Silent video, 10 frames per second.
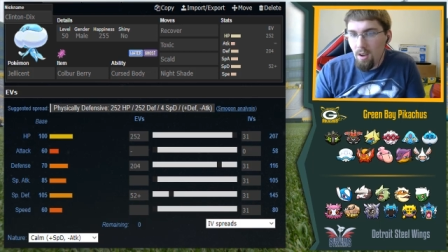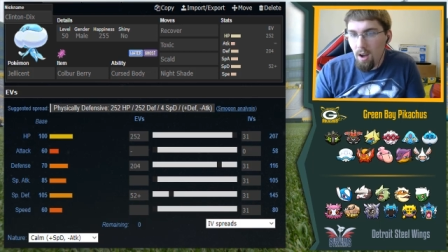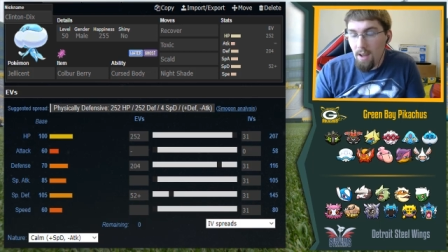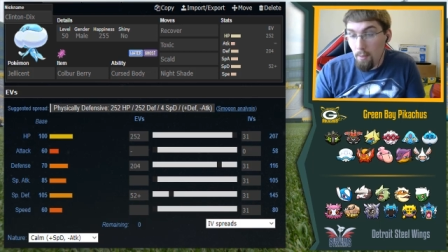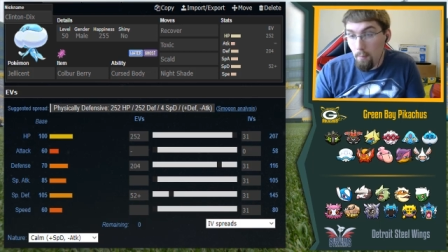
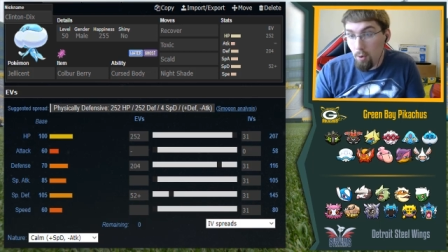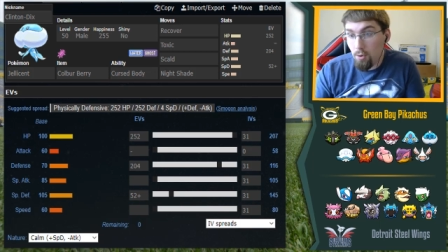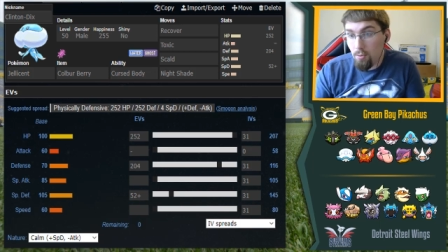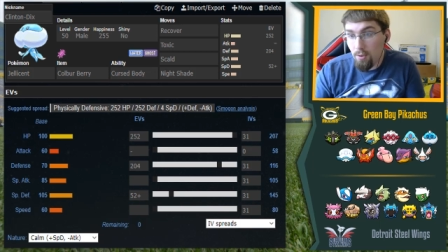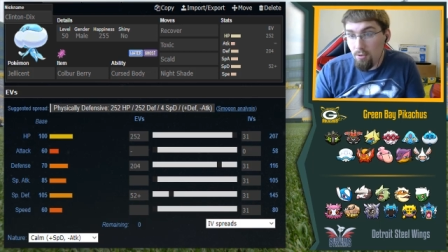uh, at the
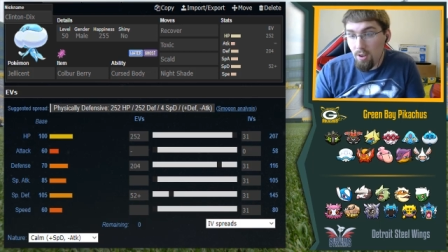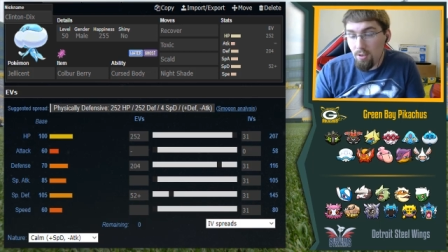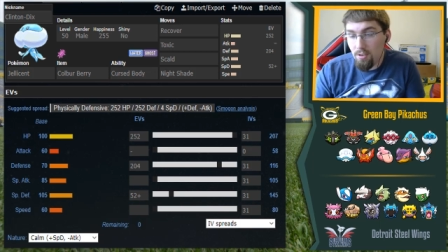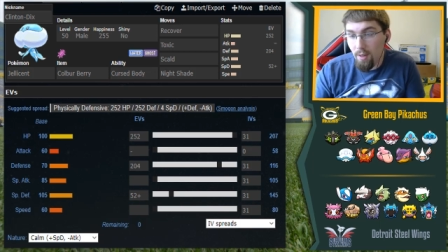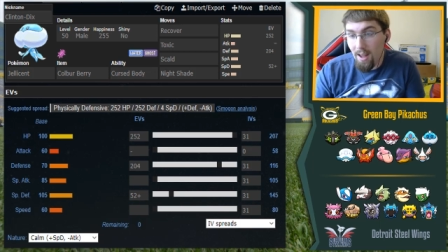most with
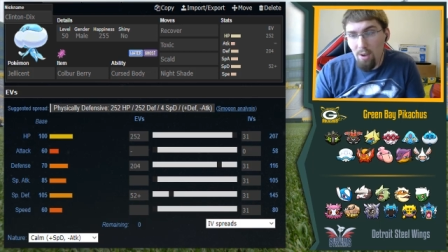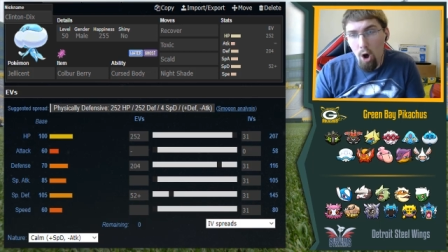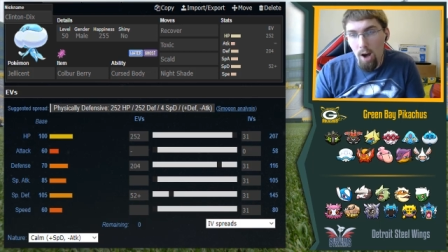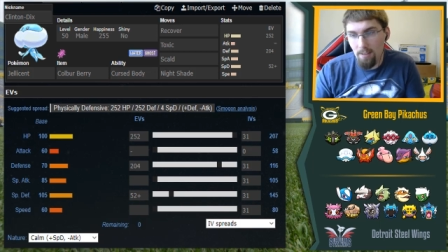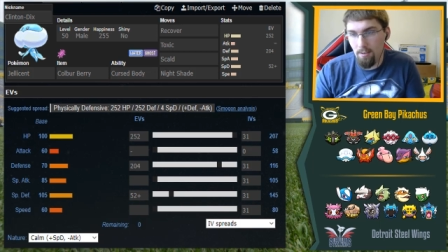Drill, so that's
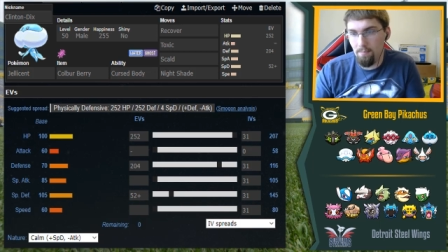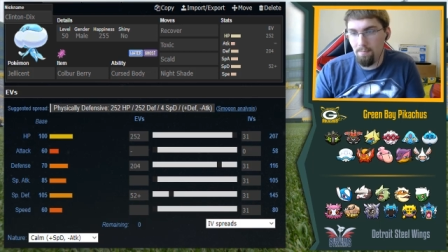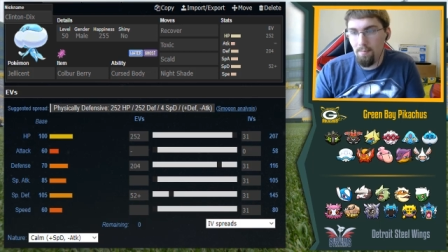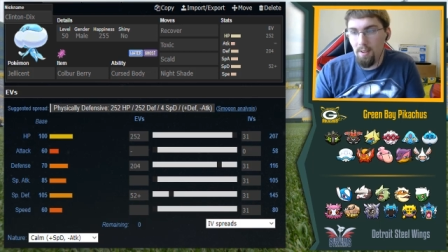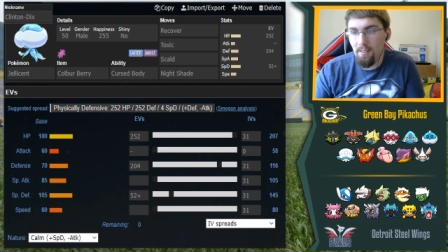awesome.
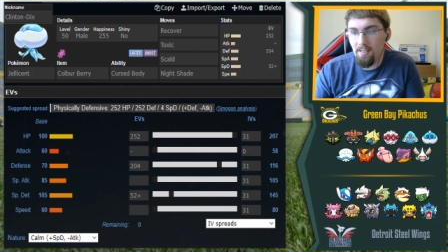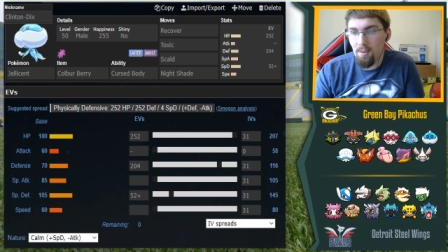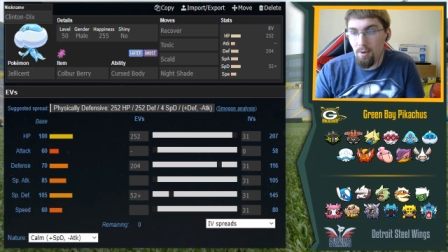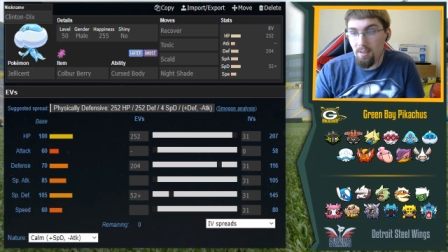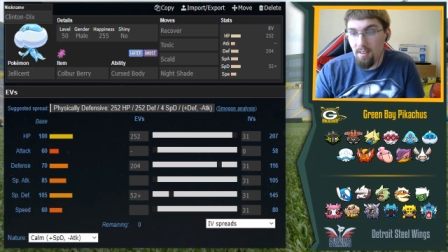Unless
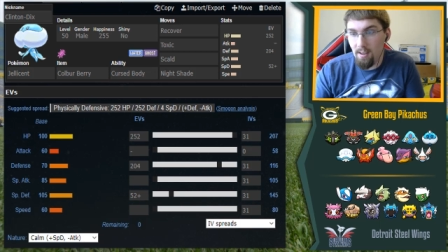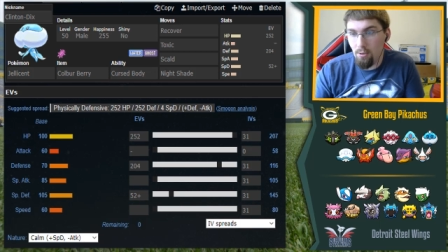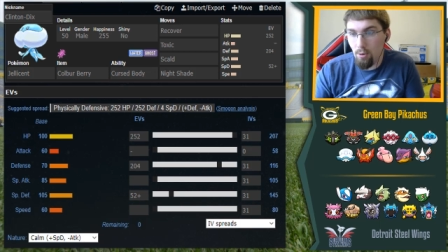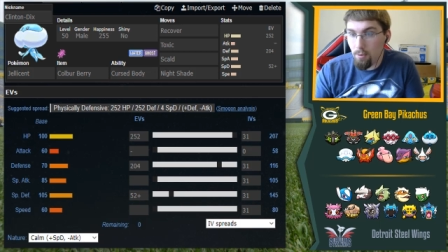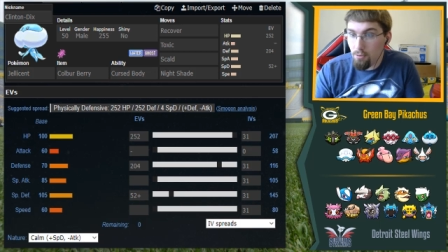he brings
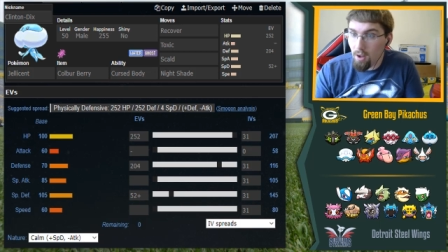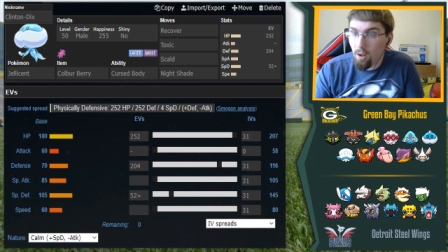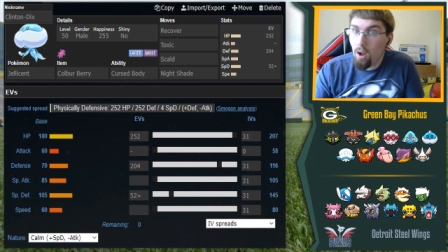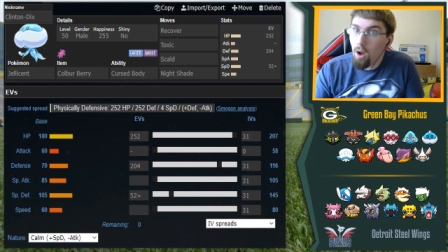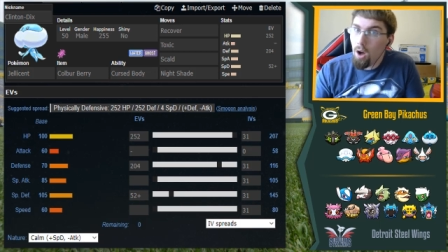Sandstorm with Drill.